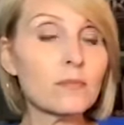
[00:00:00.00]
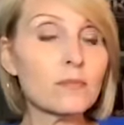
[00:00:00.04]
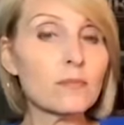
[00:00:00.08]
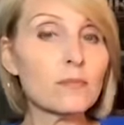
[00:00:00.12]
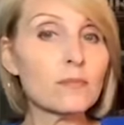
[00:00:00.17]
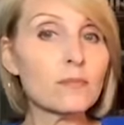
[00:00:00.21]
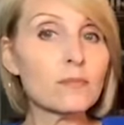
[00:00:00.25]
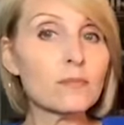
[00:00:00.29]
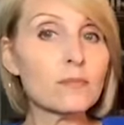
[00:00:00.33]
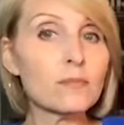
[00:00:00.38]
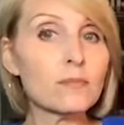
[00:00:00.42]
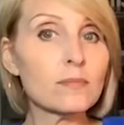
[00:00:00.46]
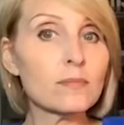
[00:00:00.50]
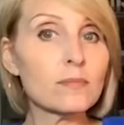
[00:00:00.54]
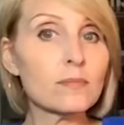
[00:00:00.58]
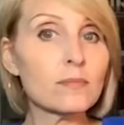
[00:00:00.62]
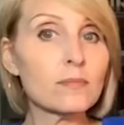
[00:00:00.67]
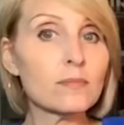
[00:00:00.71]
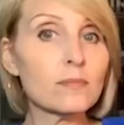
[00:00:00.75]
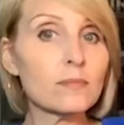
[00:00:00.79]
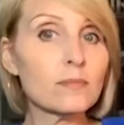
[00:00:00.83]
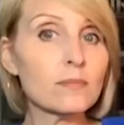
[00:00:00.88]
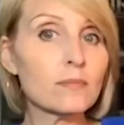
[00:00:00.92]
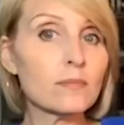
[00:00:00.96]

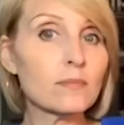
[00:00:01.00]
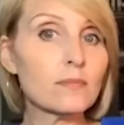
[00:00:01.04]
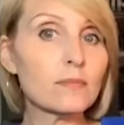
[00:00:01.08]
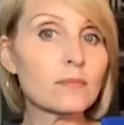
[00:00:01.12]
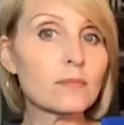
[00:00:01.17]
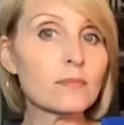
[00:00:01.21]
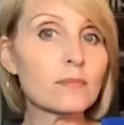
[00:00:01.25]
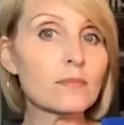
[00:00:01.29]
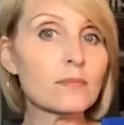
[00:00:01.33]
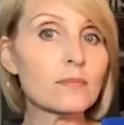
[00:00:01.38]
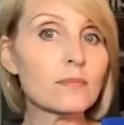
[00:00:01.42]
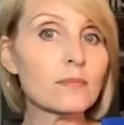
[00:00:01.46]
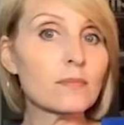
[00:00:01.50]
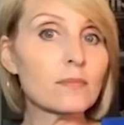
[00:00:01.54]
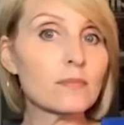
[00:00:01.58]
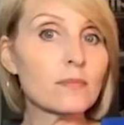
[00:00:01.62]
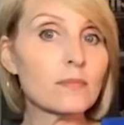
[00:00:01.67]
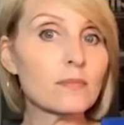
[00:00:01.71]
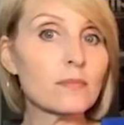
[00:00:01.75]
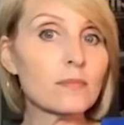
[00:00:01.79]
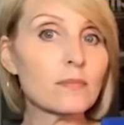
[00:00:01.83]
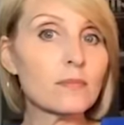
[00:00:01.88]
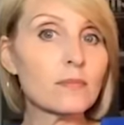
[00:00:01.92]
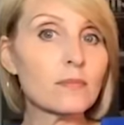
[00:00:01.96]

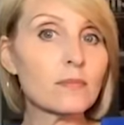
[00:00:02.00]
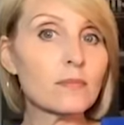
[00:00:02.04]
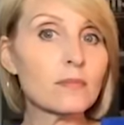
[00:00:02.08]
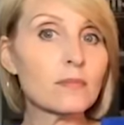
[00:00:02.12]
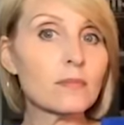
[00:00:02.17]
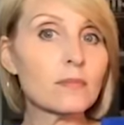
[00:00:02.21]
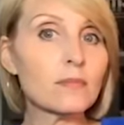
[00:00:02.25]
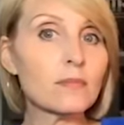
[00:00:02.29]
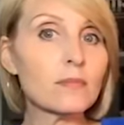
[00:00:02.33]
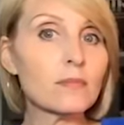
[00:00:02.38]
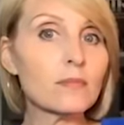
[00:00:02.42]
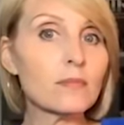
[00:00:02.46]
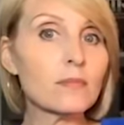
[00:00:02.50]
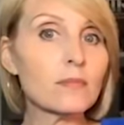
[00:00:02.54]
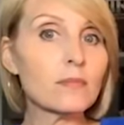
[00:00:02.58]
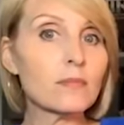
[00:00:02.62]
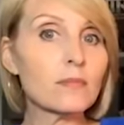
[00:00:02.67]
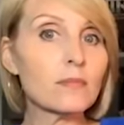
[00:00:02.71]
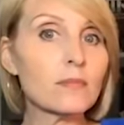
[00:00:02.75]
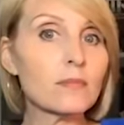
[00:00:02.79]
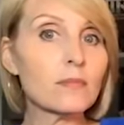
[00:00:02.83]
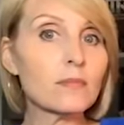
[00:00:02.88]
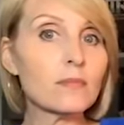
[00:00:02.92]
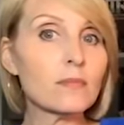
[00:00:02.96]

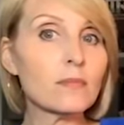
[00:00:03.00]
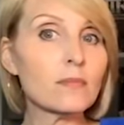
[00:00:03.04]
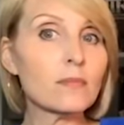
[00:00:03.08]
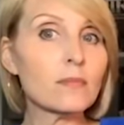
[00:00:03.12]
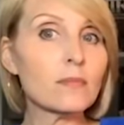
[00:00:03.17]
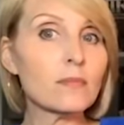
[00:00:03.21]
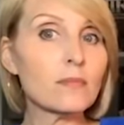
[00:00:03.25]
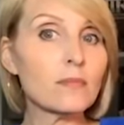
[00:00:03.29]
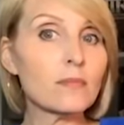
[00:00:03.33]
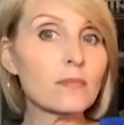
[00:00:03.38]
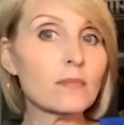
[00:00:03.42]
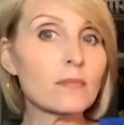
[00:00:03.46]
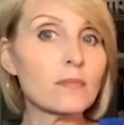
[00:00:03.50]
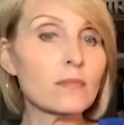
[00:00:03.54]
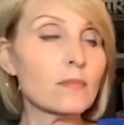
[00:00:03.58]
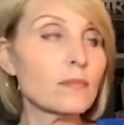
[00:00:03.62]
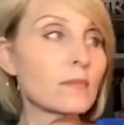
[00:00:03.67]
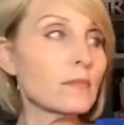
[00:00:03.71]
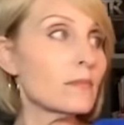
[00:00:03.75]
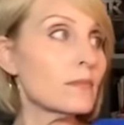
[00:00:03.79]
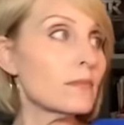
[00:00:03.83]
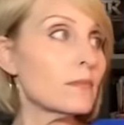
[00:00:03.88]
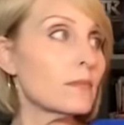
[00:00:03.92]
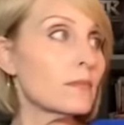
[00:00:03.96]

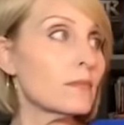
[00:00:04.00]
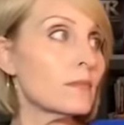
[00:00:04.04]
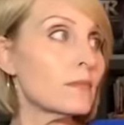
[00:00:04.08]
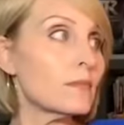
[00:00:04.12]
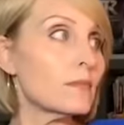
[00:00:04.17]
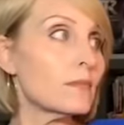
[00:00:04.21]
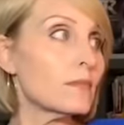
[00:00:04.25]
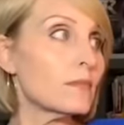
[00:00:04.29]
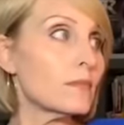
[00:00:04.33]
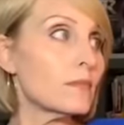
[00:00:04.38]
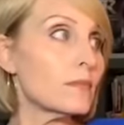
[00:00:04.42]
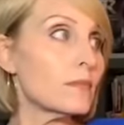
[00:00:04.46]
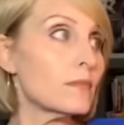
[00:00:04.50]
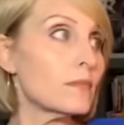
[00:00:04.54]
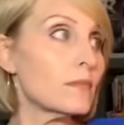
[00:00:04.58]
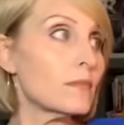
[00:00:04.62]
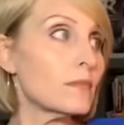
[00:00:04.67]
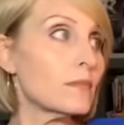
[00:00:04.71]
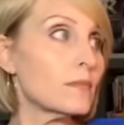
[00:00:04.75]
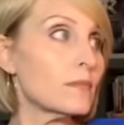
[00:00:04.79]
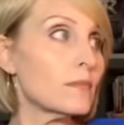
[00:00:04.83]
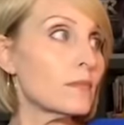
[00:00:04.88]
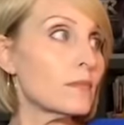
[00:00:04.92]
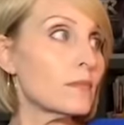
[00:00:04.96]

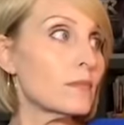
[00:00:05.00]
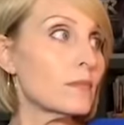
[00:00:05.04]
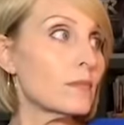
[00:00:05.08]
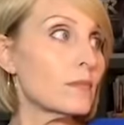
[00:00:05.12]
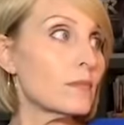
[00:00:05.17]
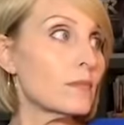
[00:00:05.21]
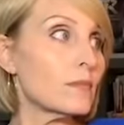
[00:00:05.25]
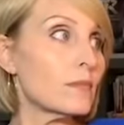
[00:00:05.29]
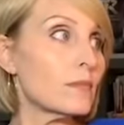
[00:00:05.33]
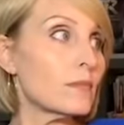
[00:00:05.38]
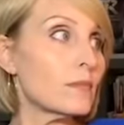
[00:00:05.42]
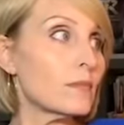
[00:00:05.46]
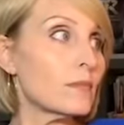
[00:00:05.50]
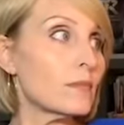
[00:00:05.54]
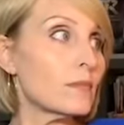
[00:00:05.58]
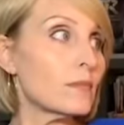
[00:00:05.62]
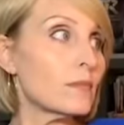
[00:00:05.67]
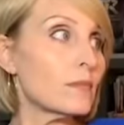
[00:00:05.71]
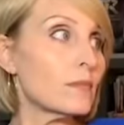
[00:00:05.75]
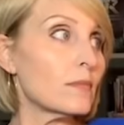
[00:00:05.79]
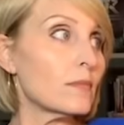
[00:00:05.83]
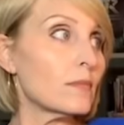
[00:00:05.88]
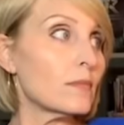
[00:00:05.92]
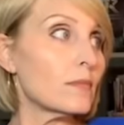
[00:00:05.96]

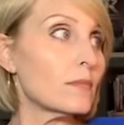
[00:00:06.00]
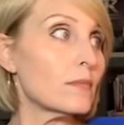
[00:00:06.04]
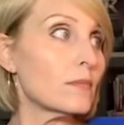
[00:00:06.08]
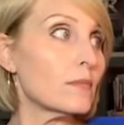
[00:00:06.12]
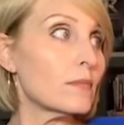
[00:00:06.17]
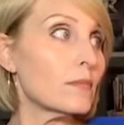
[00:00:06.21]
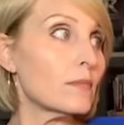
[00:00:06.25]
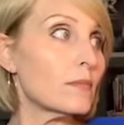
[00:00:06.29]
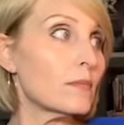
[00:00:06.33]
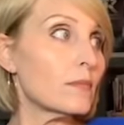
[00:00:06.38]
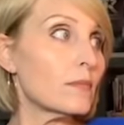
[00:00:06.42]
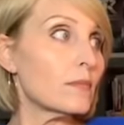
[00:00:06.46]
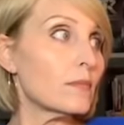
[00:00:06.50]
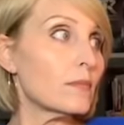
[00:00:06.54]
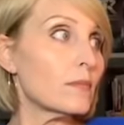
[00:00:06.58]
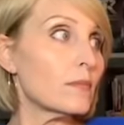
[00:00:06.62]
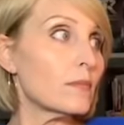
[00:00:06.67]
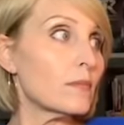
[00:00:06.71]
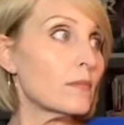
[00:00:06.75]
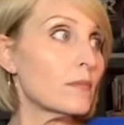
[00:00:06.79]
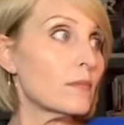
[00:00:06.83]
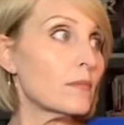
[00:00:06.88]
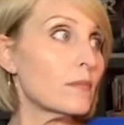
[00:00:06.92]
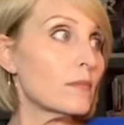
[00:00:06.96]

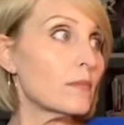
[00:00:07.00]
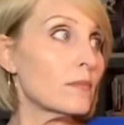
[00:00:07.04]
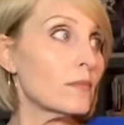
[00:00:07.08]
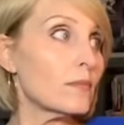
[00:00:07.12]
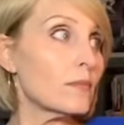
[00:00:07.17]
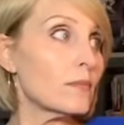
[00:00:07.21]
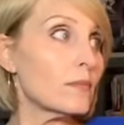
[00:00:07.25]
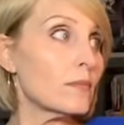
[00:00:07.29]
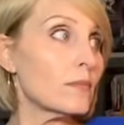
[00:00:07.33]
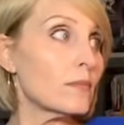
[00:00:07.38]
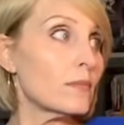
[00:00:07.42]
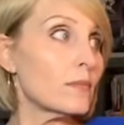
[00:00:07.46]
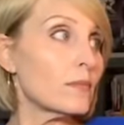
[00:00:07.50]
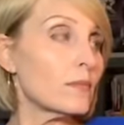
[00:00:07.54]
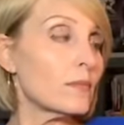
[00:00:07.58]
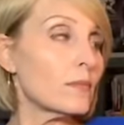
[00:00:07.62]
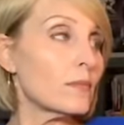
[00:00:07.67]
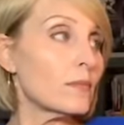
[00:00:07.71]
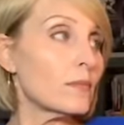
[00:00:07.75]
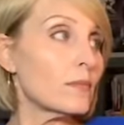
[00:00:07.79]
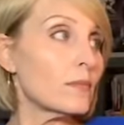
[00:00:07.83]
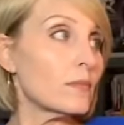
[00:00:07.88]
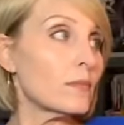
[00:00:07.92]
[no speech]